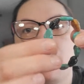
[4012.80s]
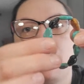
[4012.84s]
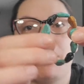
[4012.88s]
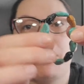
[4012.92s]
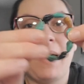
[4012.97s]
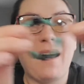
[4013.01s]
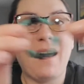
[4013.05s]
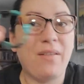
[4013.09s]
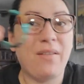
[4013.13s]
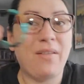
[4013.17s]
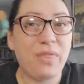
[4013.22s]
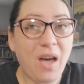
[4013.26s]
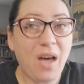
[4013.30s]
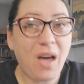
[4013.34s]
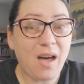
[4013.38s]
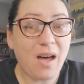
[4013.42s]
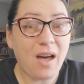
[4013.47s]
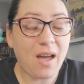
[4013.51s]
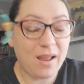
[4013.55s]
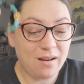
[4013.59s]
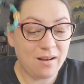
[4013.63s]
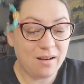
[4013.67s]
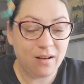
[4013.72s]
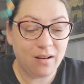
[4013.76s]
But I
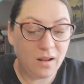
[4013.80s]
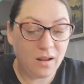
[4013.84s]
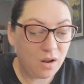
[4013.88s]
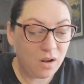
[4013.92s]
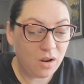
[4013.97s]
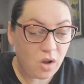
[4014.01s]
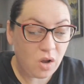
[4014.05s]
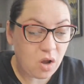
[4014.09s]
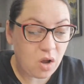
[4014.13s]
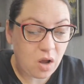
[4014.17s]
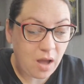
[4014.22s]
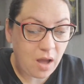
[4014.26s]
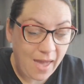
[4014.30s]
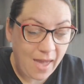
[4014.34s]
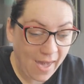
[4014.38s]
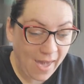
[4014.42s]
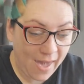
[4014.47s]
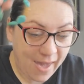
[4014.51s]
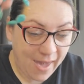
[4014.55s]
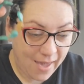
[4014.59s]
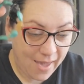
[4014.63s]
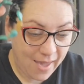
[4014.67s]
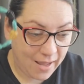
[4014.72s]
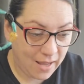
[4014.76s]
thought,
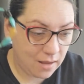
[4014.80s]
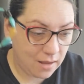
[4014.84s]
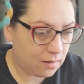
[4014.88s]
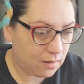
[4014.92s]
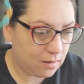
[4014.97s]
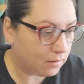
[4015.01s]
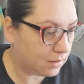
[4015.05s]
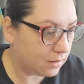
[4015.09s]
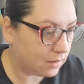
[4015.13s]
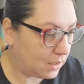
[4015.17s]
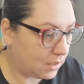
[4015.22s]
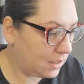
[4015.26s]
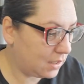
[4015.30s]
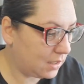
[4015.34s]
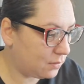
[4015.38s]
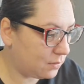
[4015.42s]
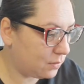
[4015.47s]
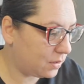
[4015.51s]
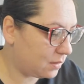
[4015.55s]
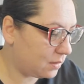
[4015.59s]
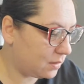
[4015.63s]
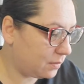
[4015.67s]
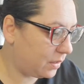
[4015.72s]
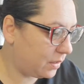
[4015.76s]
hey, these
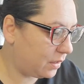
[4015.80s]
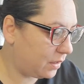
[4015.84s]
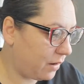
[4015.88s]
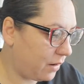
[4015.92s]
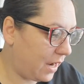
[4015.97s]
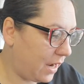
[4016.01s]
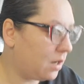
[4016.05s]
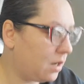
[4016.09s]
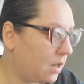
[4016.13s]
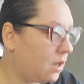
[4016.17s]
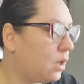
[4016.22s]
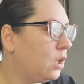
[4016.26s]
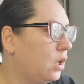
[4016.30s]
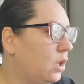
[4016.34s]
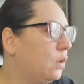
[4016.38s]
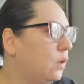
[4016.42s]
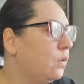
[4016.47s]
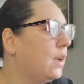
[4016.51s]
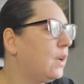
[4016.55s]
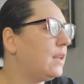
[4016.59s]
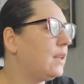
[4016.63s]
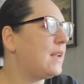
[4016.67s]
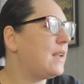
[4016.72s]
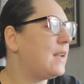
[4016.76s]
ones would be great. You
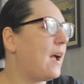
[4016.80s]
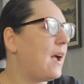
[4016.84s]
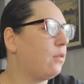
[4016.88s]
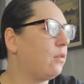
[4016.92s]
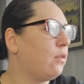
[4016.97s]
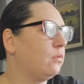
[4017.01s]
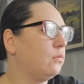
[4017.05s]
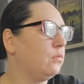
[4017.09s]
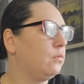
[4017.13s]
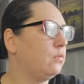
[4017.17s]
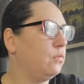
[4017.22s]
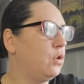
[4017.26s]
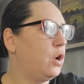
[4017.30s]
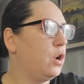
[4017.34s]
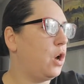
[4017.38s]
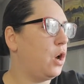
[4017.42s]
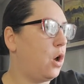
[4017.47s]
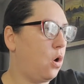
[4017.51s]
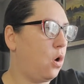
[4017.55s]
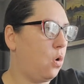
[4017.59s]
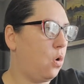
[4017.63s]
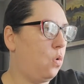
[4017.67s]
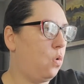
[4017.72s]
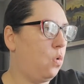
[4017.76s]
get down.
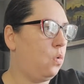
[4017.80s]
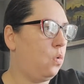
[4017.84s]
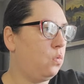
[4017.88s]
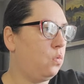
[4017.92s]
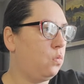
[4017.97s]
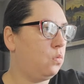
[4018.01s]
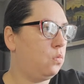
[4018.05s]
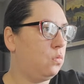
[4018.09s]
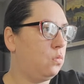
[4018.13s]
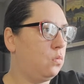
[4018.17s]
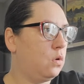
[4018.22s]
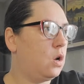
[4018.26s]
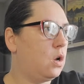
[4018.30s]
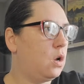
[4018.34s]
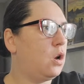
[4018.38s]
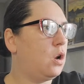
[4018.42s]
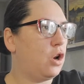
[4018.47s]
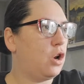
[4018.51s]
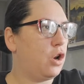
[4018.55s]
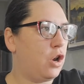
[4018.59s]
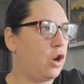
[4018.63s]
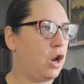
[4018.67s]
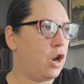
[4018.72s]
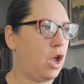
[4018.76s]
No,
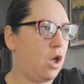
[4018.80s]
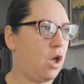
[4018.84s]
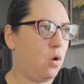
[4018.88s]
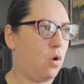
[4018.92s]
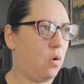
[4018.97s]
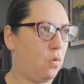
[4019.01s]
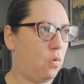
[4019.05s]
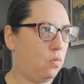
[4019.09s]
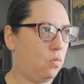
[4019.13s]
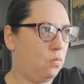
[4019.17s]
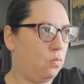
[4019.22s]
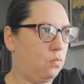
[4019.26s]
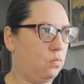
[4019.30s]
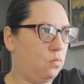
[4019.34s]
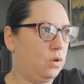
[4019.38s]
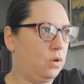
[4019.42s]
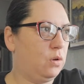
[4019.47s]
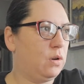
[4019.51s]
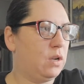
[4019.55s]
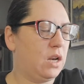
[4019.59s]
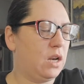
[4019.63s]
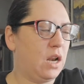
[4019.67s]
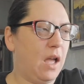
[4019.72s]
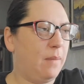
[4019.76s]
no. You
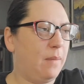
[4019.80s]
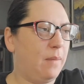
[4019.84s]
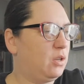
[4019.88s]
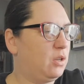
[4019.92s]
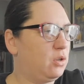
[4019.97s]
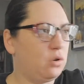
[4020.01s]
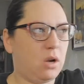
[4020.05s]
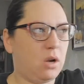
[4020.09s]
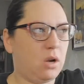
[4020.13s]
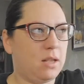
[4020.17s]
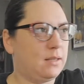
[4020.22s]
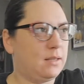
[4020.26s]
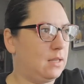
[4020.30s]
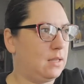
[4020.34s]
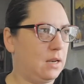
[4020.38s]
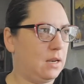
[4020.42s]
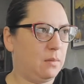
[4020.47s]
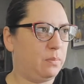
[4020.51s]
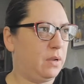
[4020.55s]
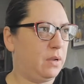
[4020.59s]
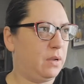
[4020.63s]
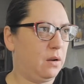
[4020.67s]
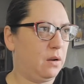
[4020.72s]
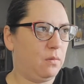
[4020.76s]
cannot be trusted
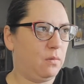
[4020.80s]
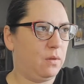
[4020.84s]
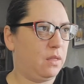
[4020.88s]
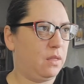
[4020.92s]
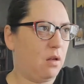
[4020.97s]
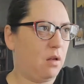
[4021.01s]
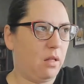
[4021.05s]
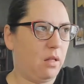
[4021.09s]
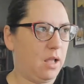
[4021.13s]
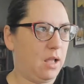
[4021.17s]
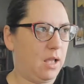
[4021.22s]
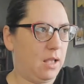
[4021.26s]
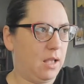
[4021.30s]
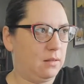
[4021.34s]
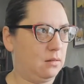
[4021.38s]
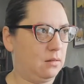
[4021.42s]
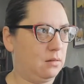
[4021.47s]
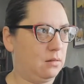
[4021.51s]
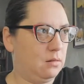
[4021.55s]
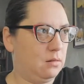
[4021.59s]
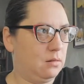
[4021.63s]
up here with all this.